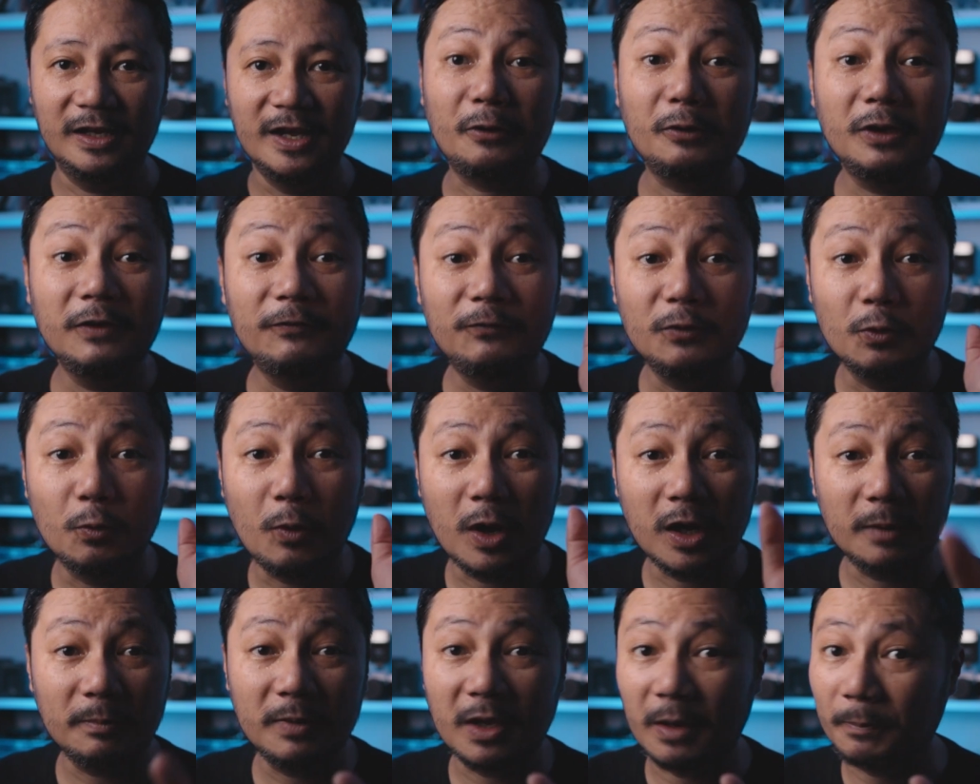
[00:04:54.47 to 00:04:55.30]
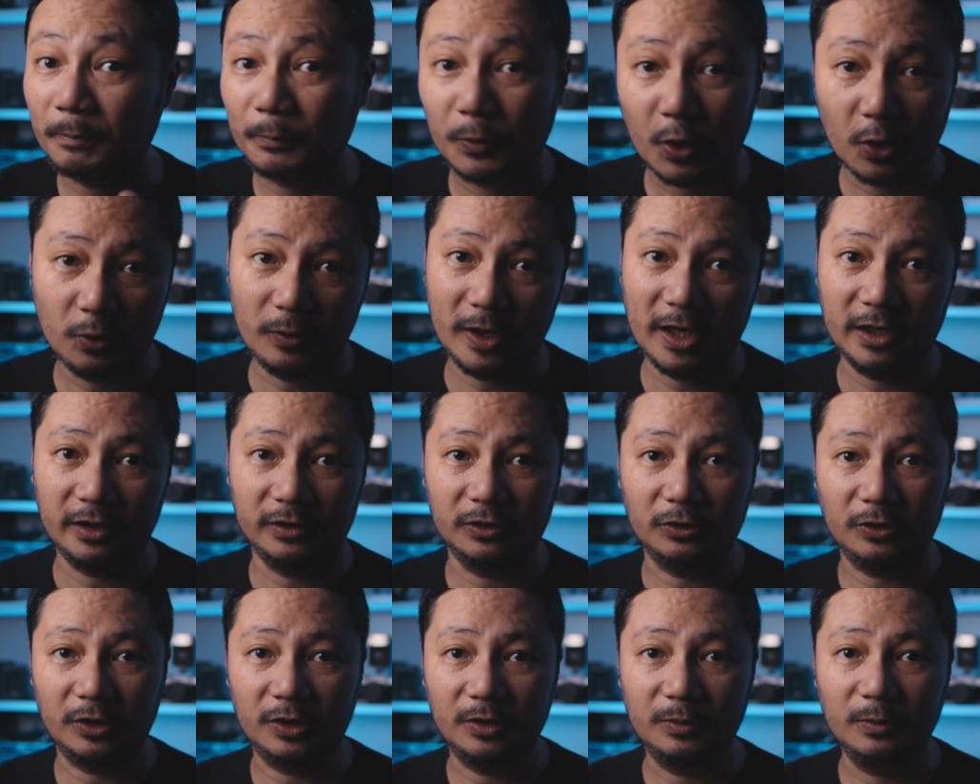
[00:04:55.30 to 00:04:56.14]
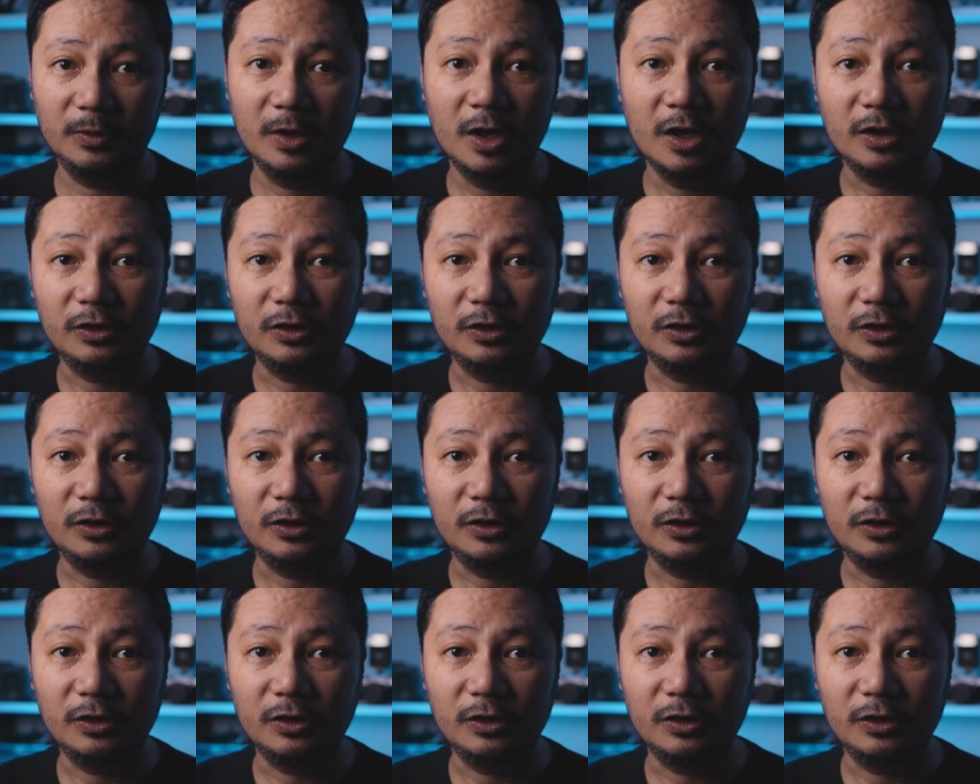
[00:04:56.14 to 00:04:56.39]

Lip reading: Now, if you want to be a pro editor,